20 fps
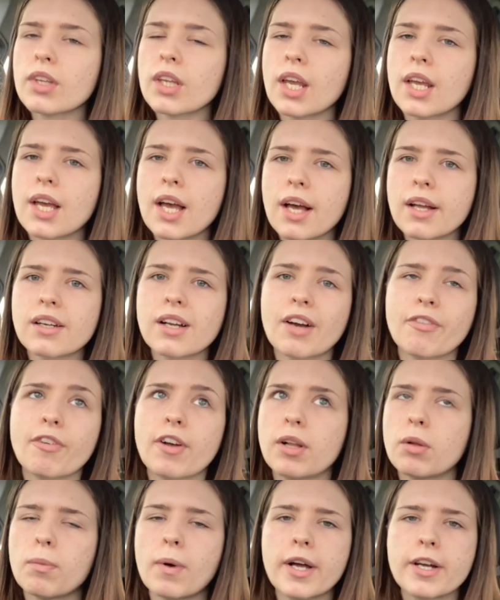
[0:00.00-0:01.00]
and I
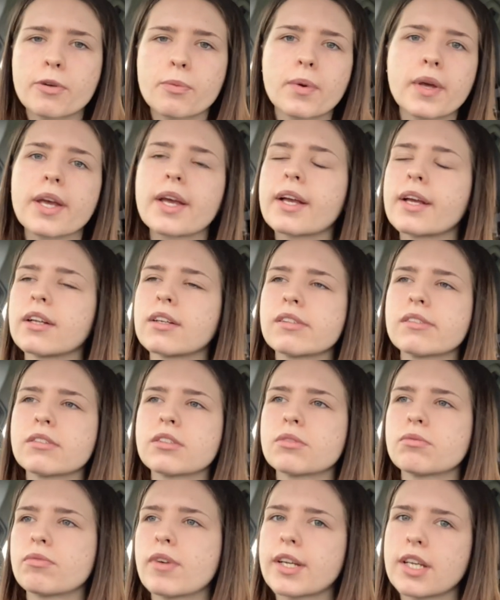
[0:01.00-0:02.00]
felt wide awake
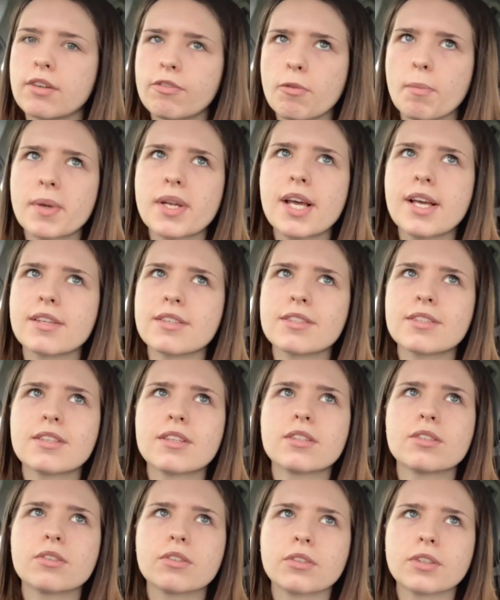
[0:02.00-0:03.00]
and ready for my
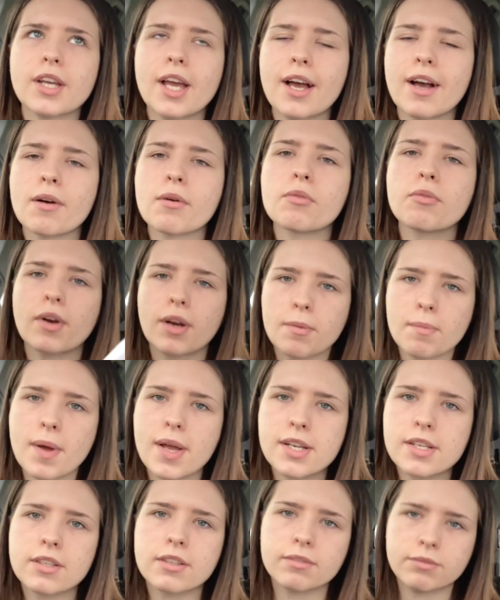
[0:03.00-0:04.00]
test. So yeah, I would
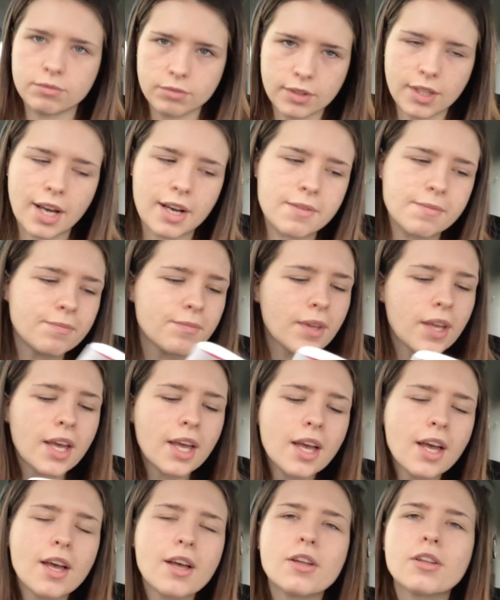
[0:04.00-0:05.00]
recommend that.
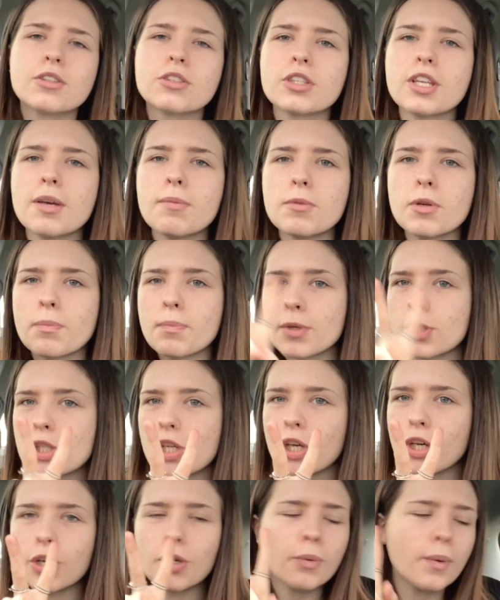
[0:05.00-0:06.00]
Tip number
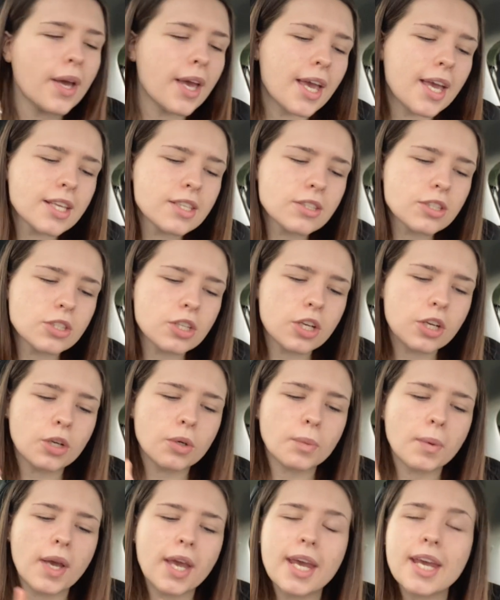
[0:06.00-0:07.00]
two is
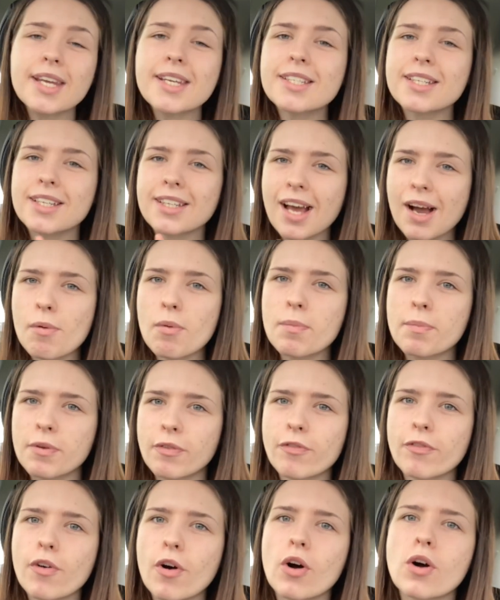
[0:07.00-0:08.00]
to eat an hour
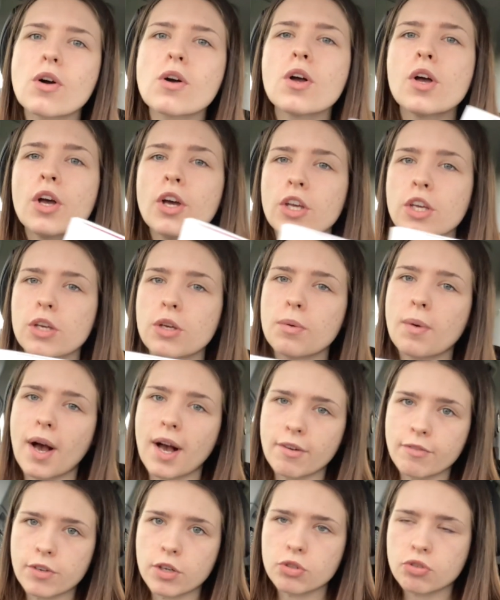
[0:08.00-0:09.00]
before you
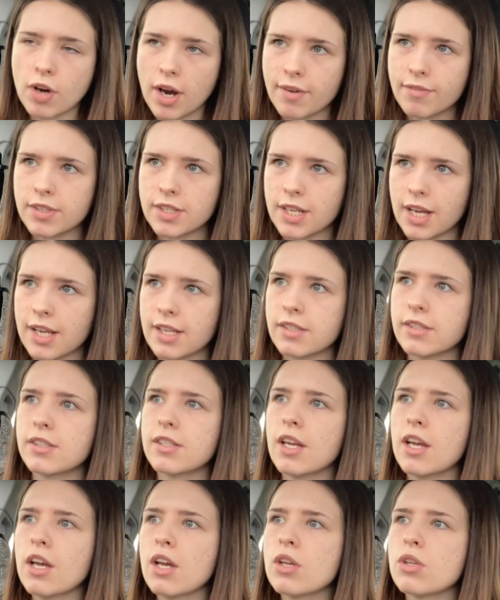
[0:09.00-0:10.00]
have your driving
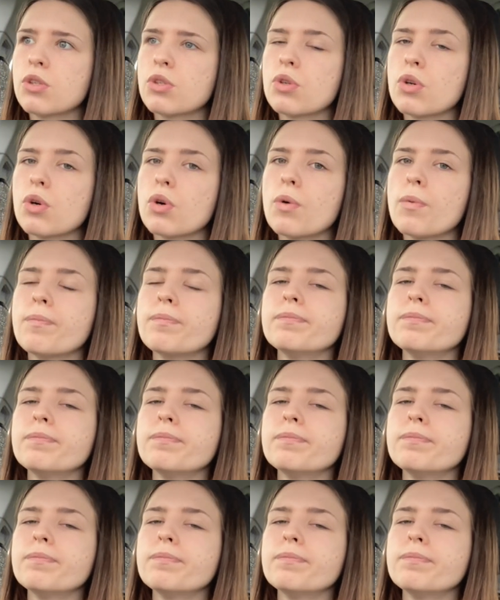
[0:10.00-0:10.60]
test. So